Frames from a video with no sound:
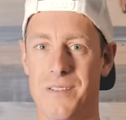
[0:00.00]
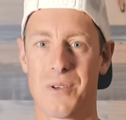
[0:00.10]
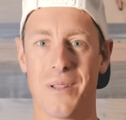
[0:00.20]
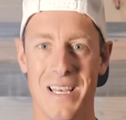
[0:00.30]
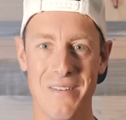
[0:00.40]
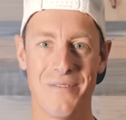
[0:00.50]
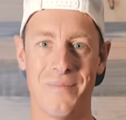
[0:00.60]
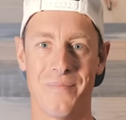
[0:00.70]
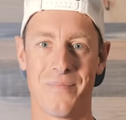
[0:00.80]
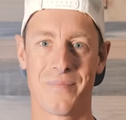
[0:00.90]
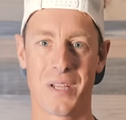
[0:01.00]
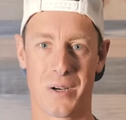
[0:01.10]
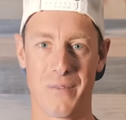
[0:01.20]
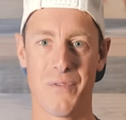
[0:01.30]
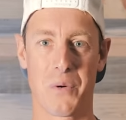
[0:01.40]
So live
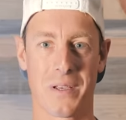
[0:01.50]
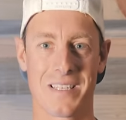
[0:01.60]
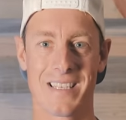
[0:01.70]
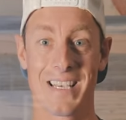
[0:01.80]
target focus.